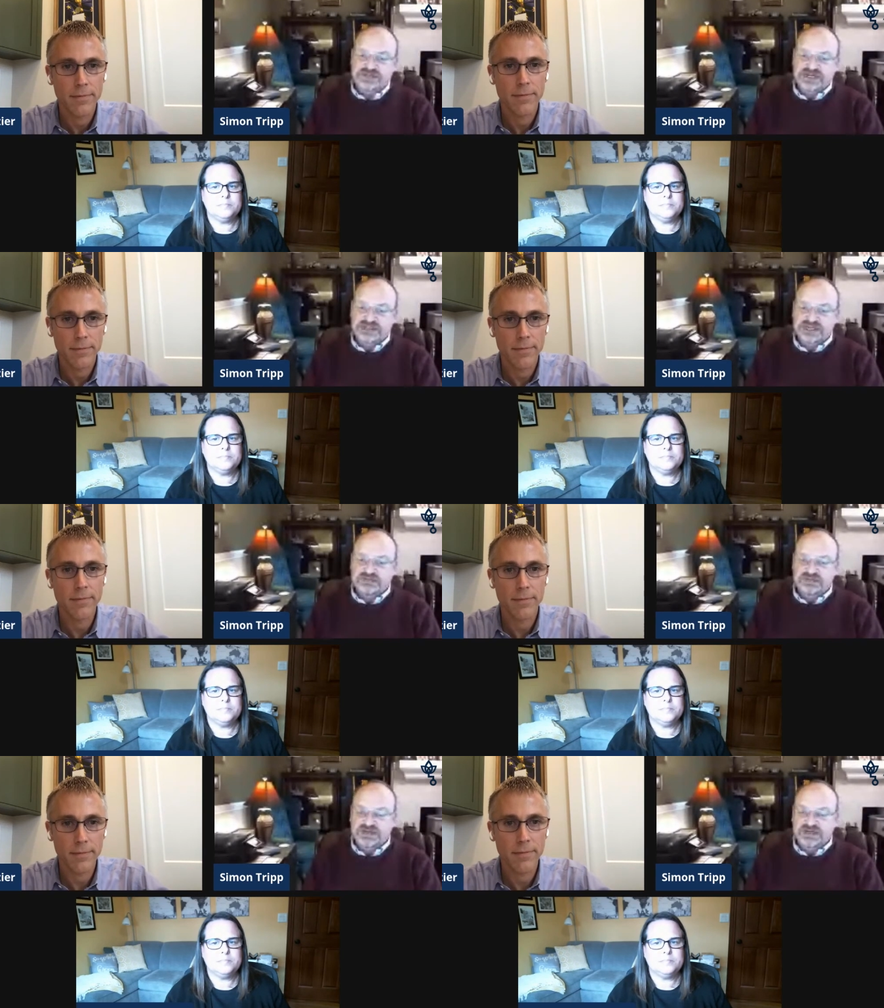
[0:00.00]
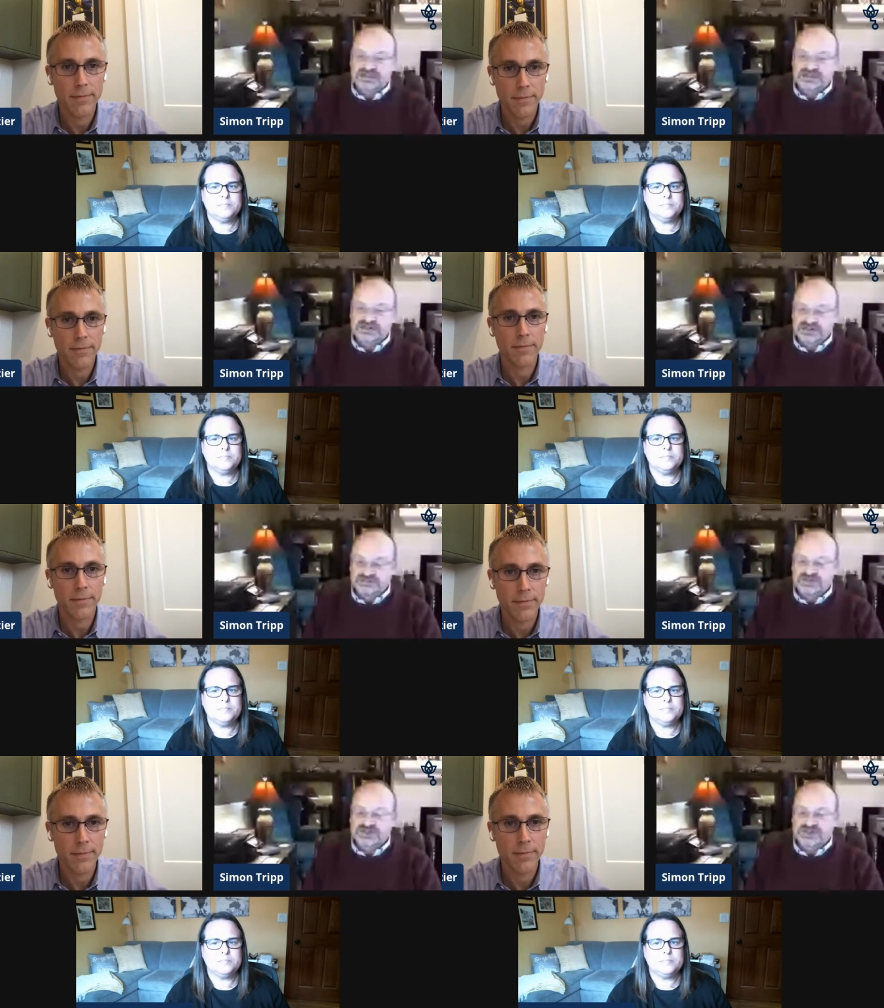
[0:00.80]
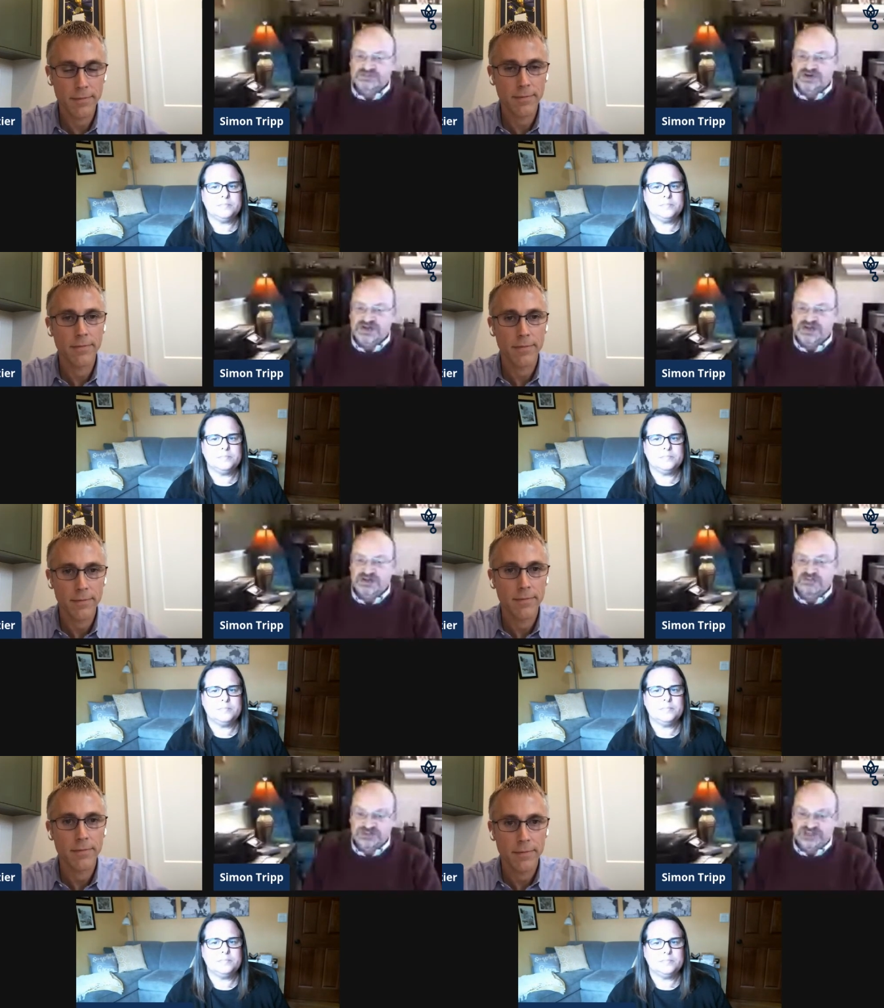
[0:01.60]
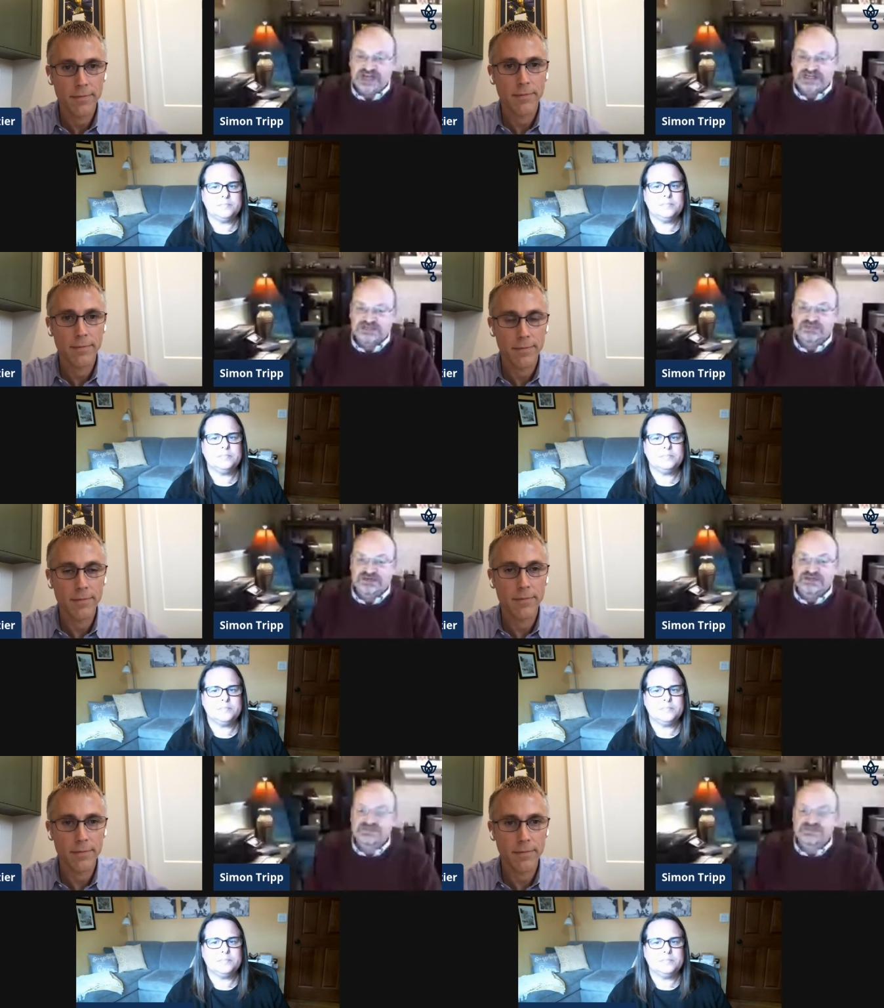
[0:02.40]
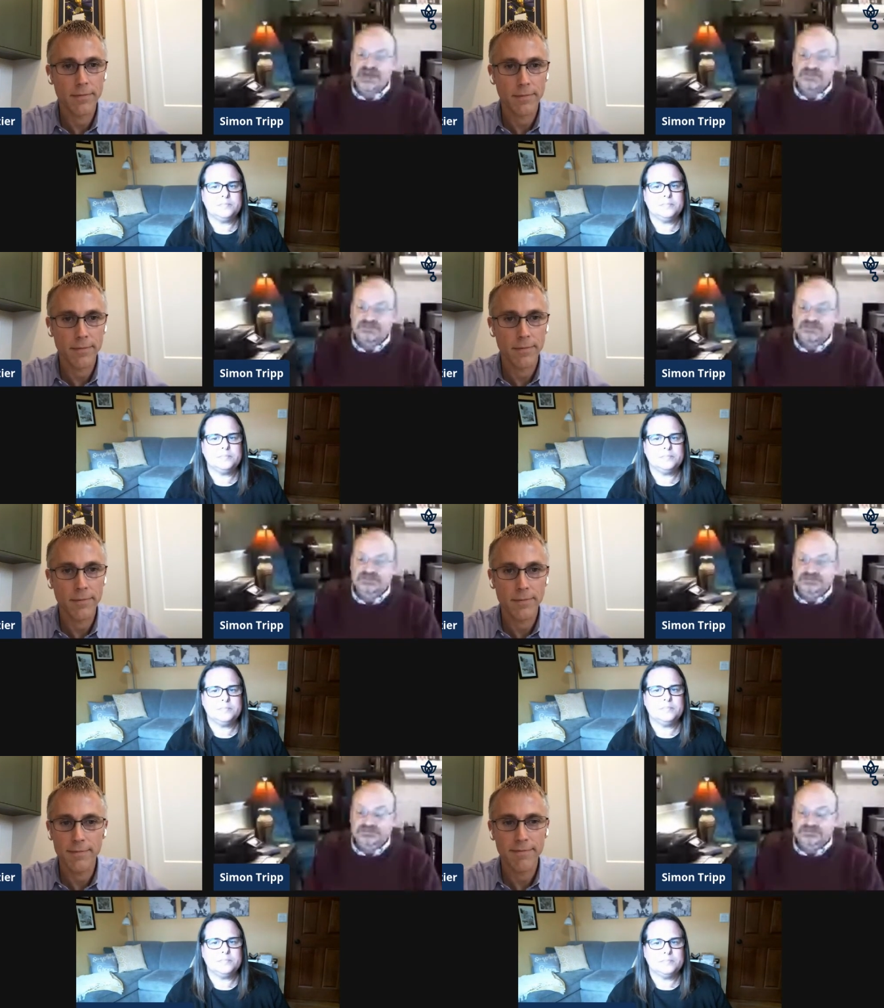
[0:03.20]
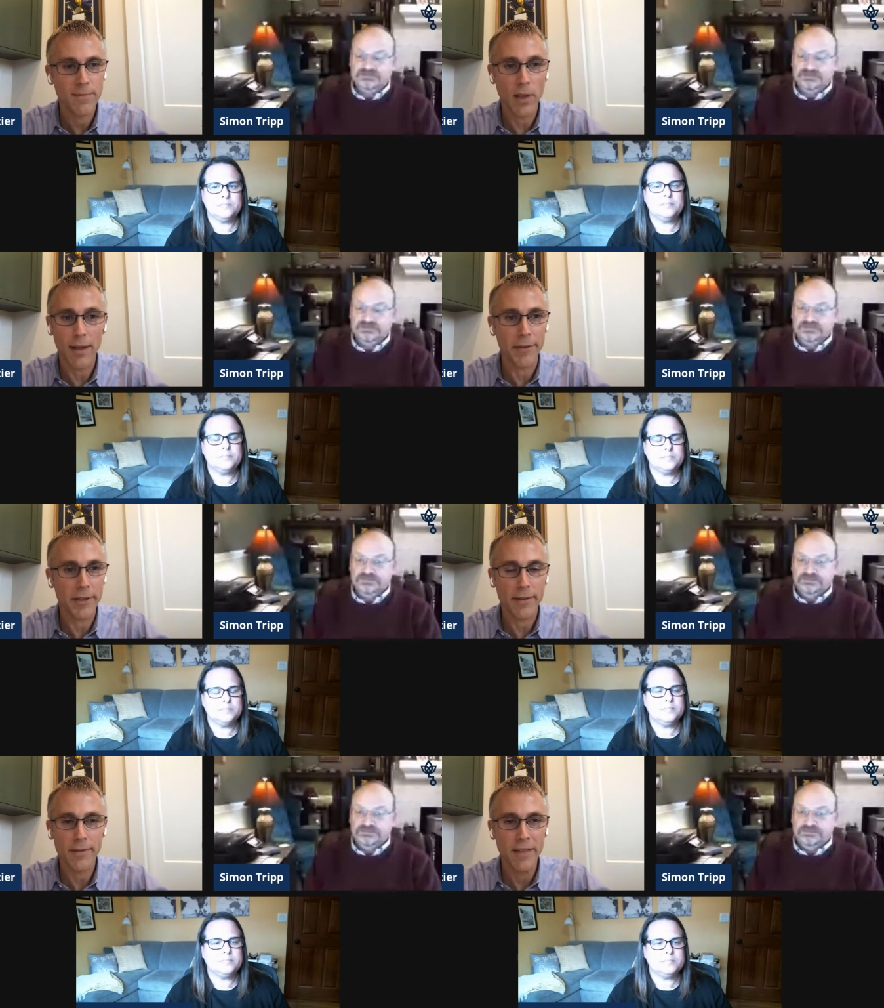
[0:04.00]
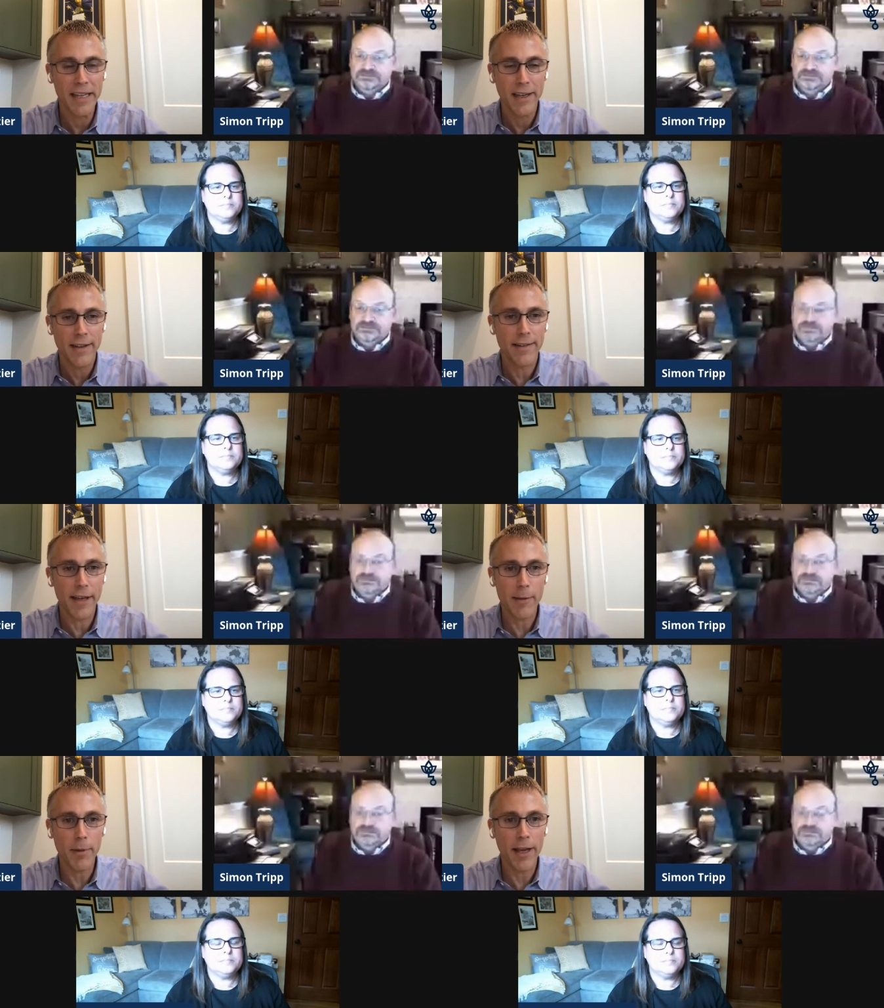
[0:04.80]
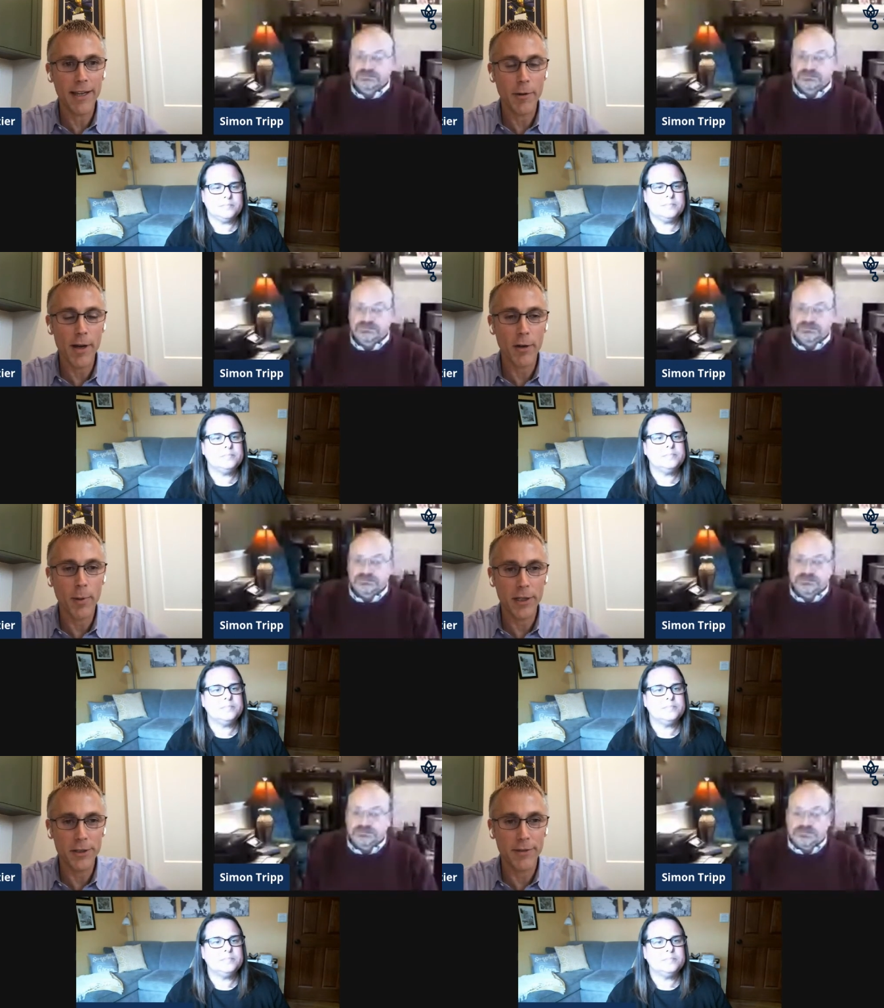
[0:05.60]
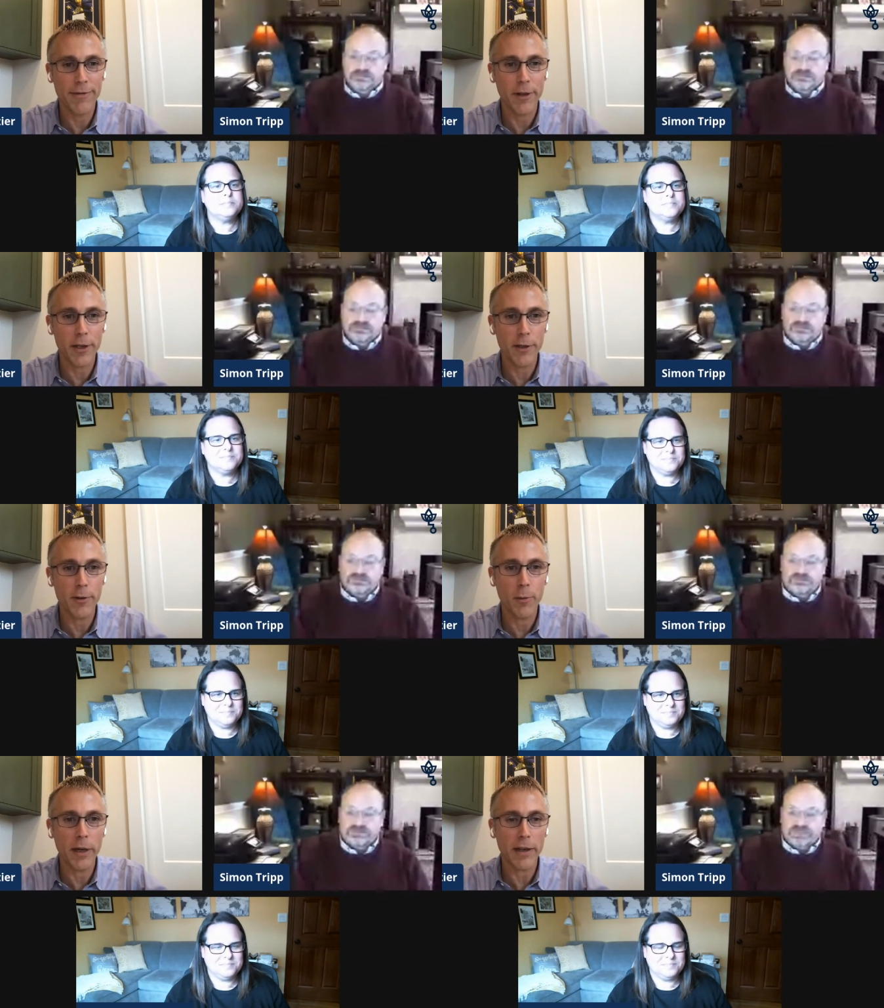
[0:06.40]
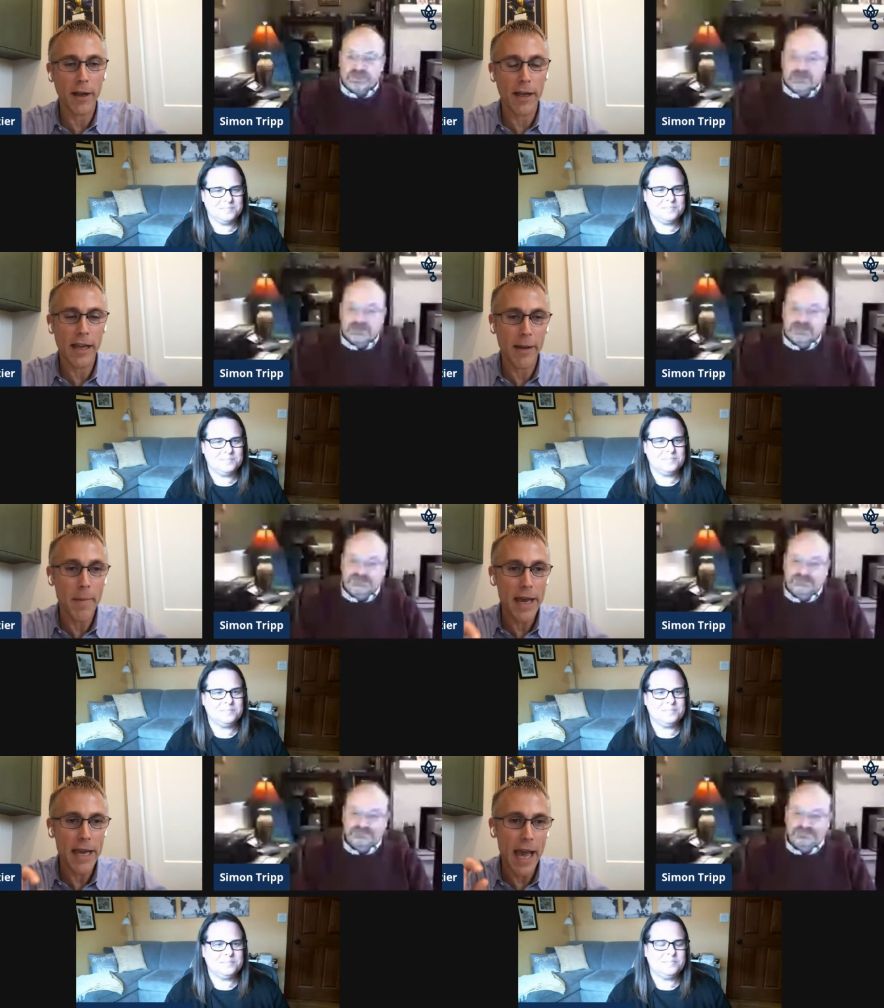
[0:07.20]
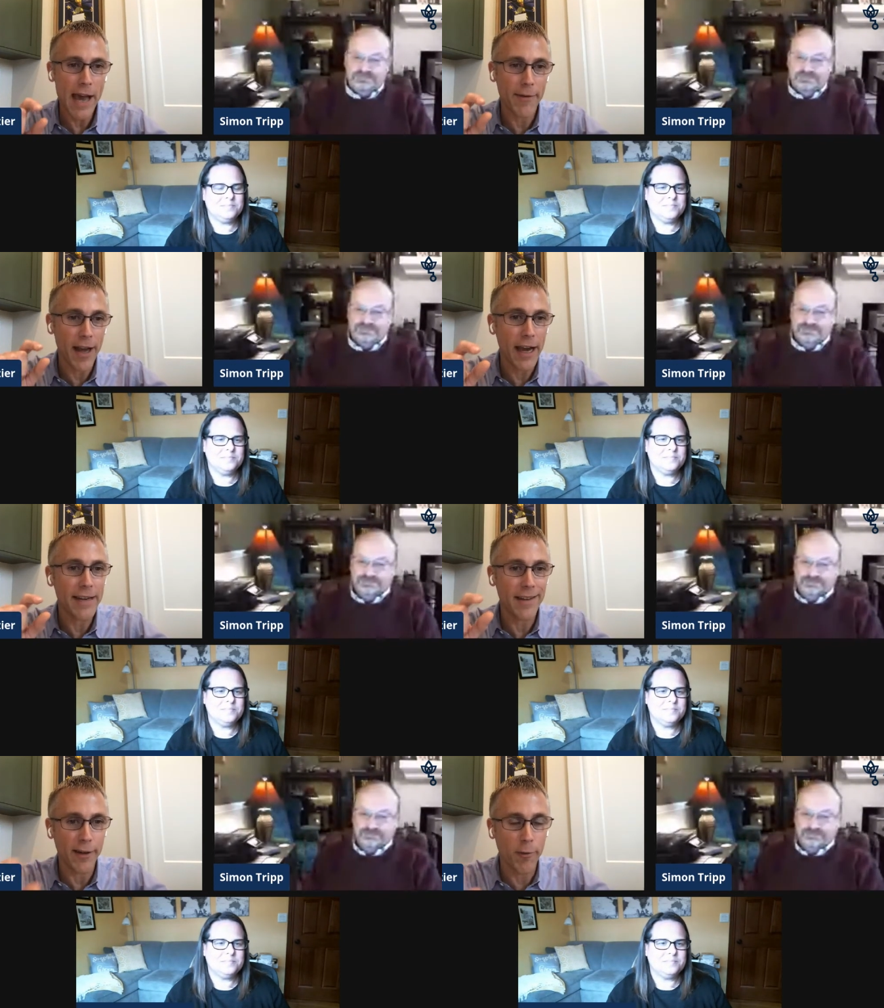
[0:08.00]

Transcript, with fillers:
Speaker 1: capabilities. You're diversified and protected because of that.
Speaker 2: Love it. Deb, lightning round question for you. We I, I may have an idea